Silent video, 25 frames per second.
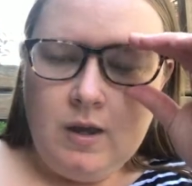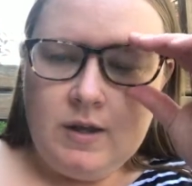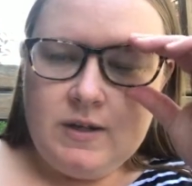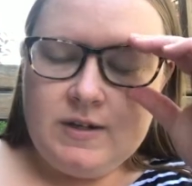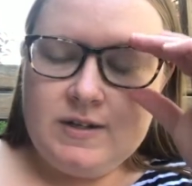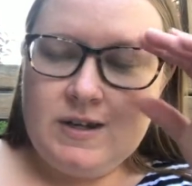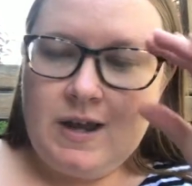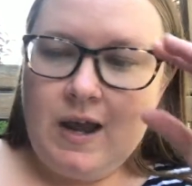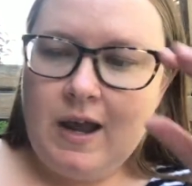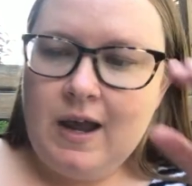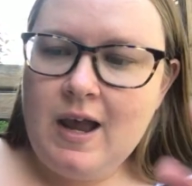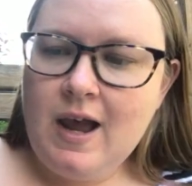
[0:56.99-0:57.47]

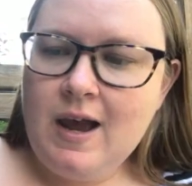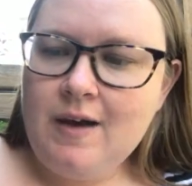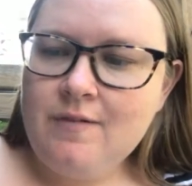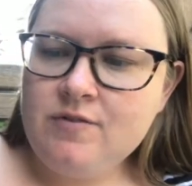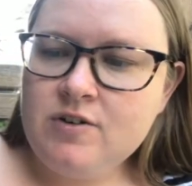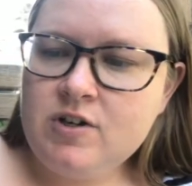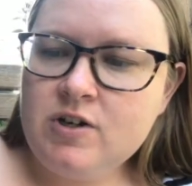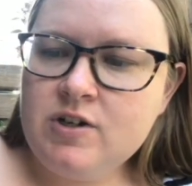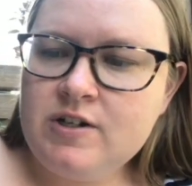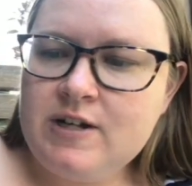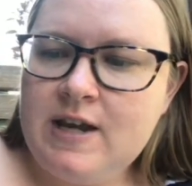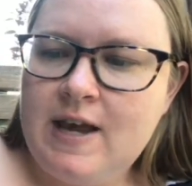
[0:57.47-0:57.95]
Day
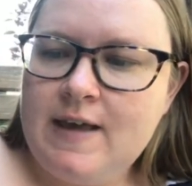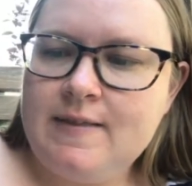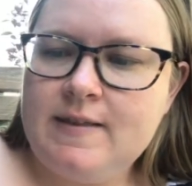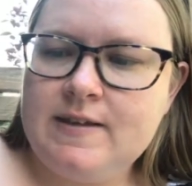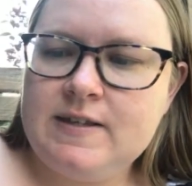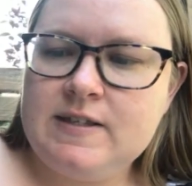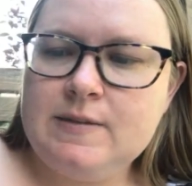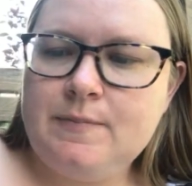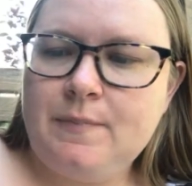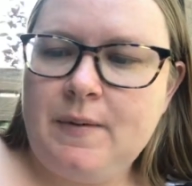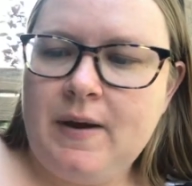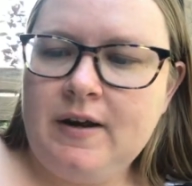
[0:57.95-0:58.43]
after day, the
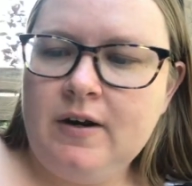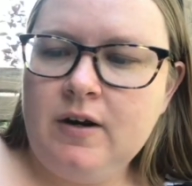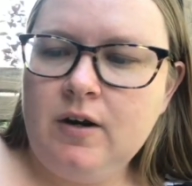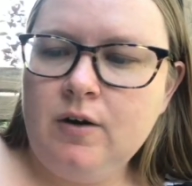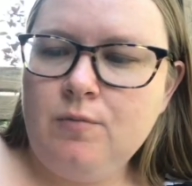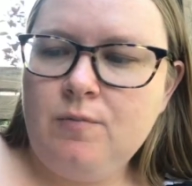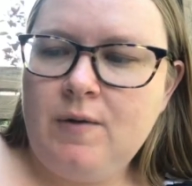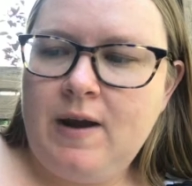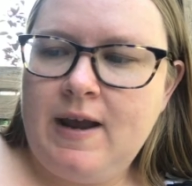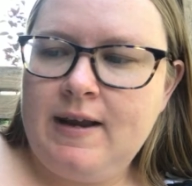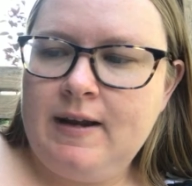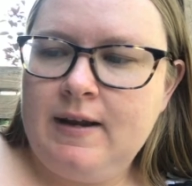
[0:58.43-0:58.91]
spider
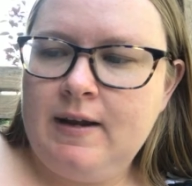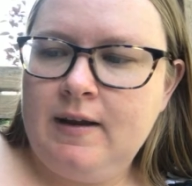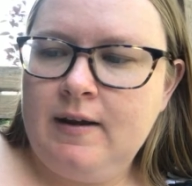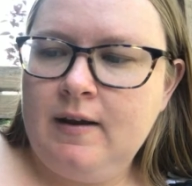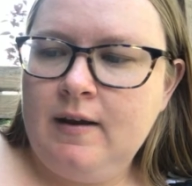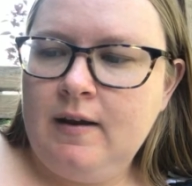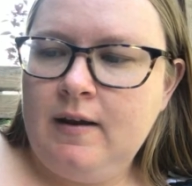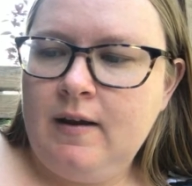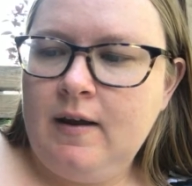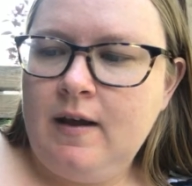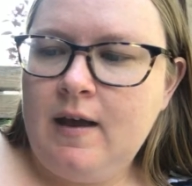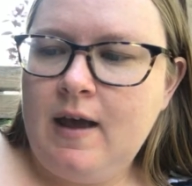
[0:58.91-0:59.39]

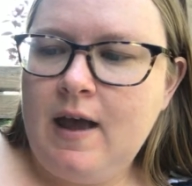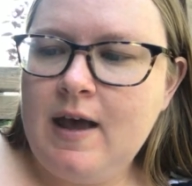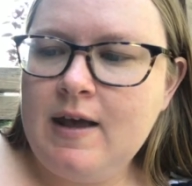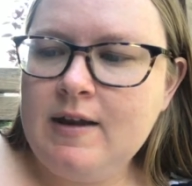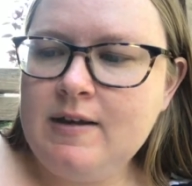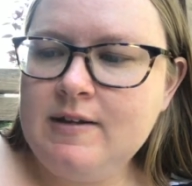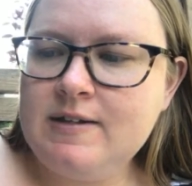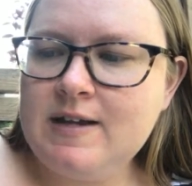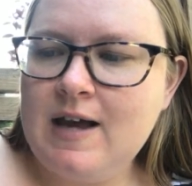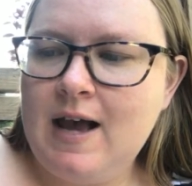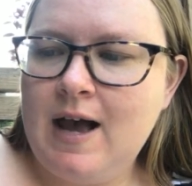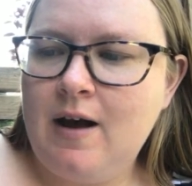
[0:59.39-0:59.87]
waited,
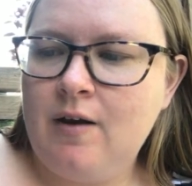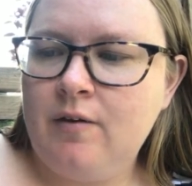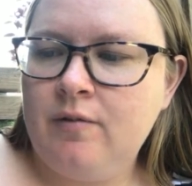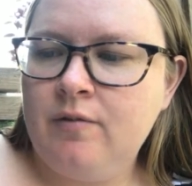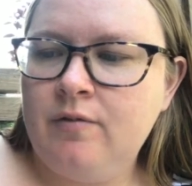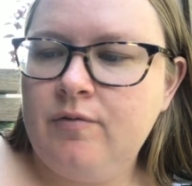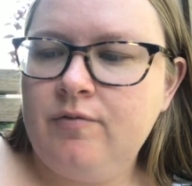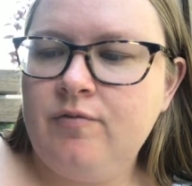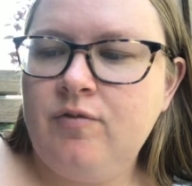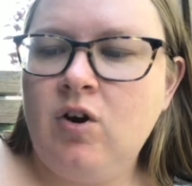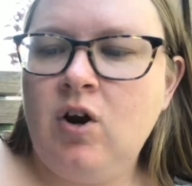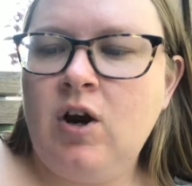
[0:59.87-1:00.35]
head down,
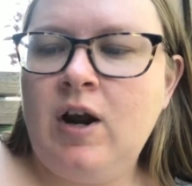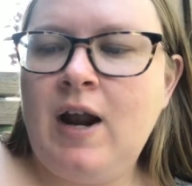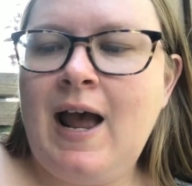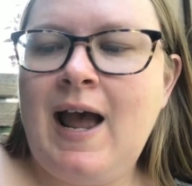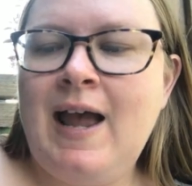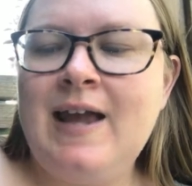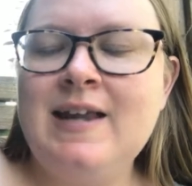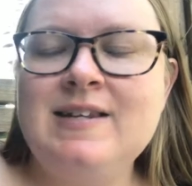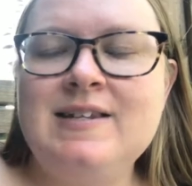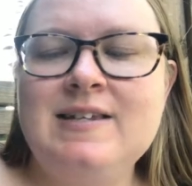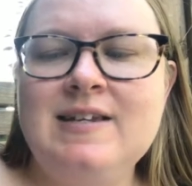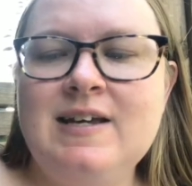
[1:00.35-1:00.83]
for an
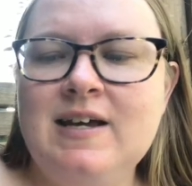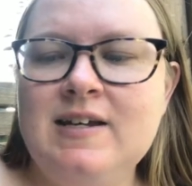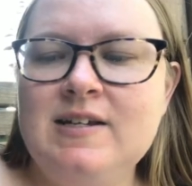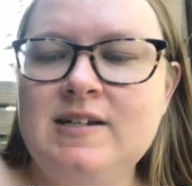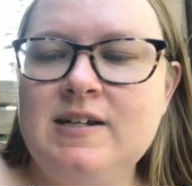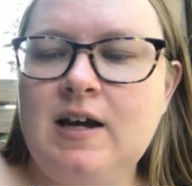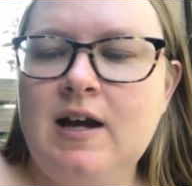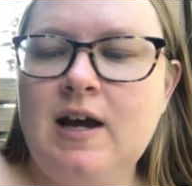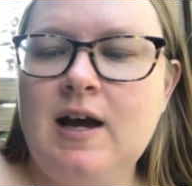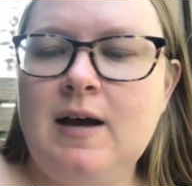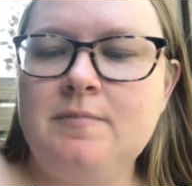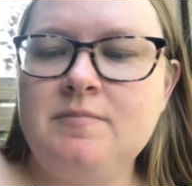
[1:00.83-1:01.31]
idea
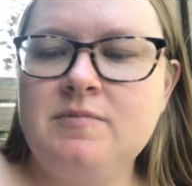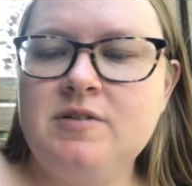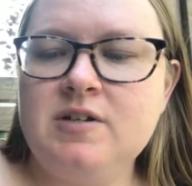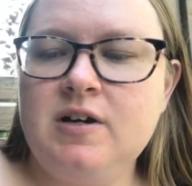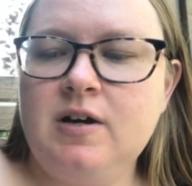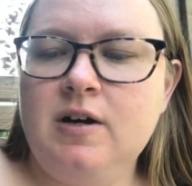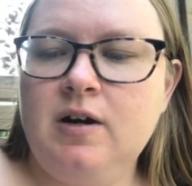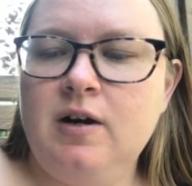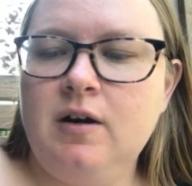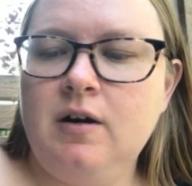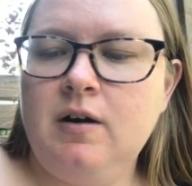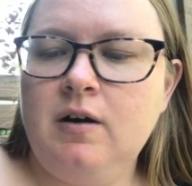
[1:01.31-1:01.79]
to come to
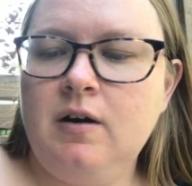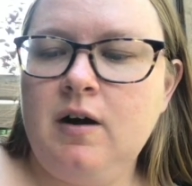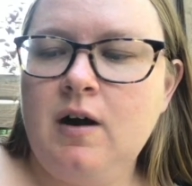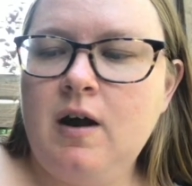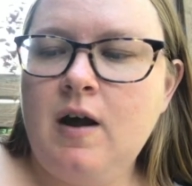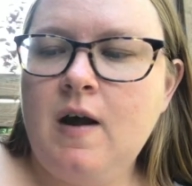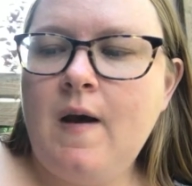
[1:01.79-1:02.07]
her.